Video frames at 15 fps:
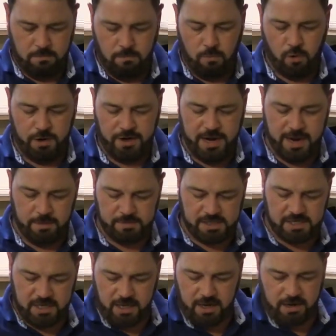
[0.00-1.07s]
more damp,
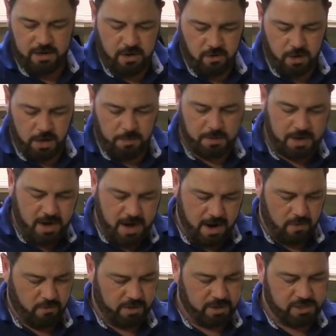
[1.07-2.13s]
sticky dough up. Now
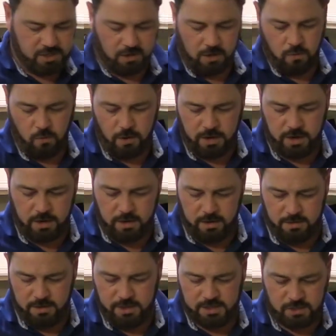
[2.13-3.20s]
we're gonna start
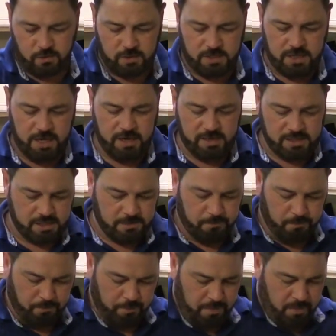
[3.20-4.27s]
working these tortillas
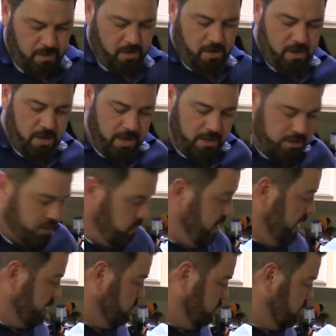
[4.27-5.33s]
into
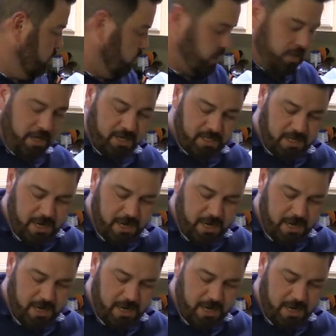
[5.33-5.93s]
actual tortillas.